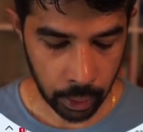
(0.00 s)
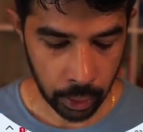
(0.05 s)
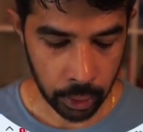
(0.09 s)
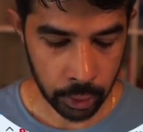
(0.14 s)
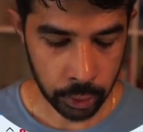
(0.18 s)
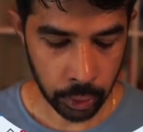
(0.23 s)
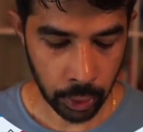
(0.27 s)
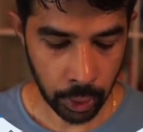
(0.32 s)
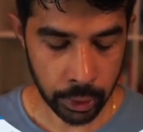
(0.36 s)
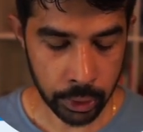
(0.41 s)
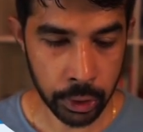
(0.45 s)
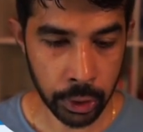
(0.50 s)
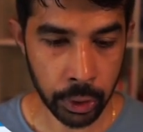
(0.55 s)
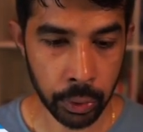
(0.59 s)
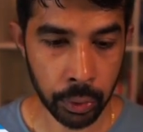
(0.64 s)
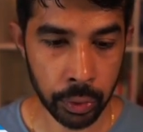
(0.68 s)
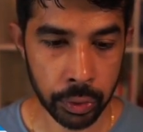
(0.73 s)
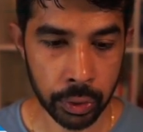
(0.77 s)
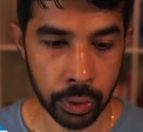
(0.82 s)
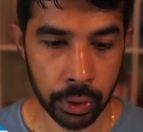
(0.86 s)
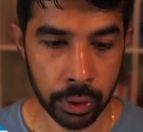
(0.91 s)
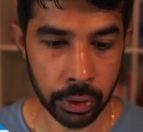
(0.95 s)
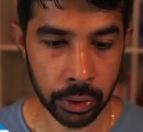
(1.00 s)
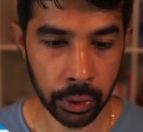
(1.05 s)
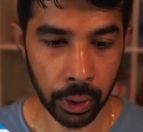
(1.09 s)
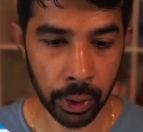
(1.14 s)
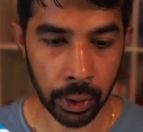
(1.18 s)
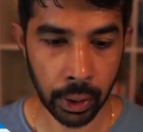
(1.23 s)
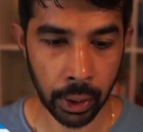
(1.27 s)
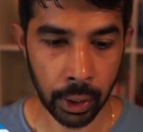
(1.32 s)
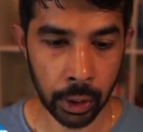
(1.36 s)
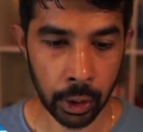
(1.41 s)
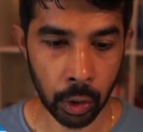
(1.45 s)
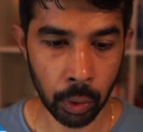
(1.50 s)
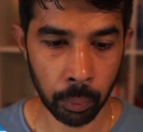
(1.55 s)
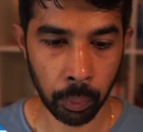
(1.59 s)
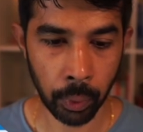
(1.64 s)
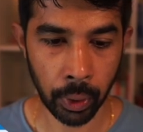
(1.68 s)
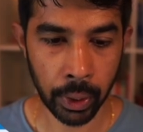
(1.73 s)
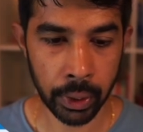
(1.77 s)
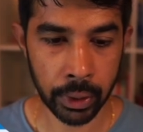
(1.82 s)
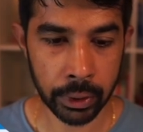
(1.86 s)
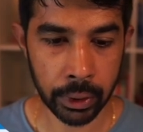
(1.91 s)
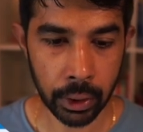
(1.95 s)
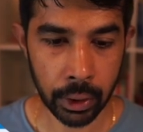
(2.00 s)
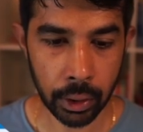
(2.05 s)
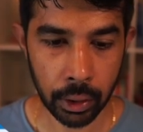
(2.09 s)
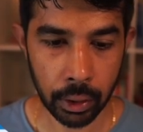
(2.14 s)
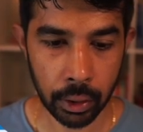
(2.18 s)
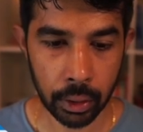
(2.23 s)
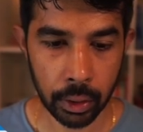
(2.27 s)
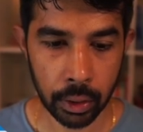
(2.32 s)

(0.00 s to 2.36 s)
So let's use string interpolation.